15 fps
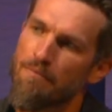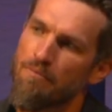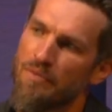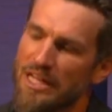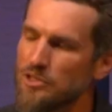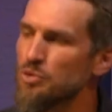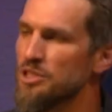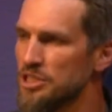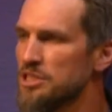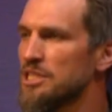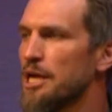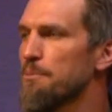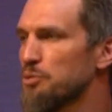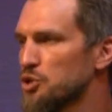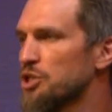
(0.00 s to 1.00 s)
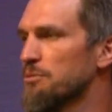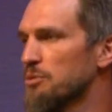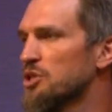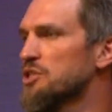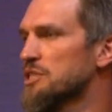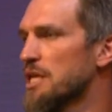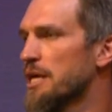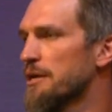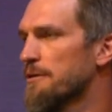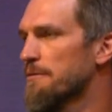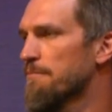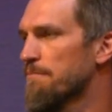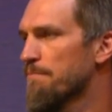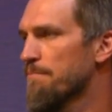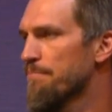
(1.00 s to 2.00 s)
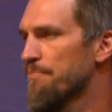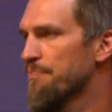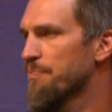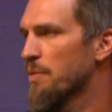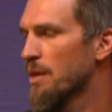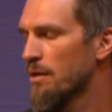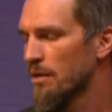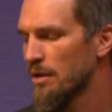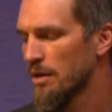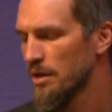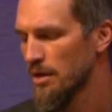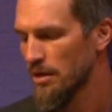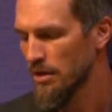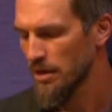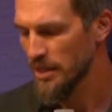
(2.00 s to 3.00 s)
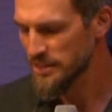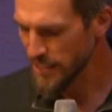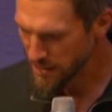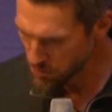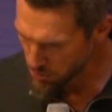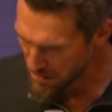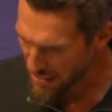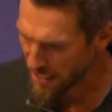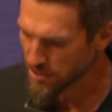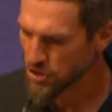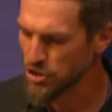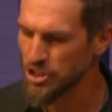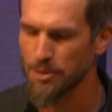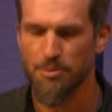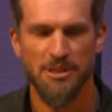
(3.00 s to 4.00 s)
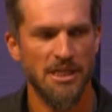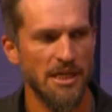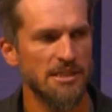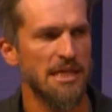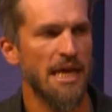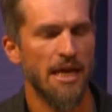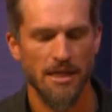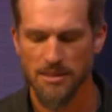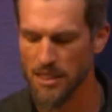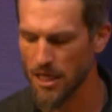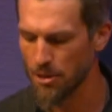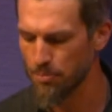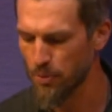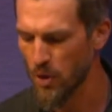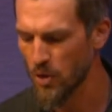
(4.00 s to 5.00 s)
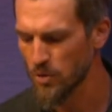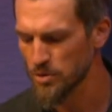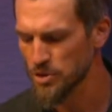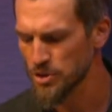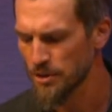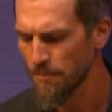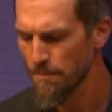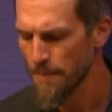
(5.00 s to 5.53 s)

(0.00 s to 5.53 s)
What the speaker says: That's what discipleship looks like. It takes relationship. It takes hands-on approach.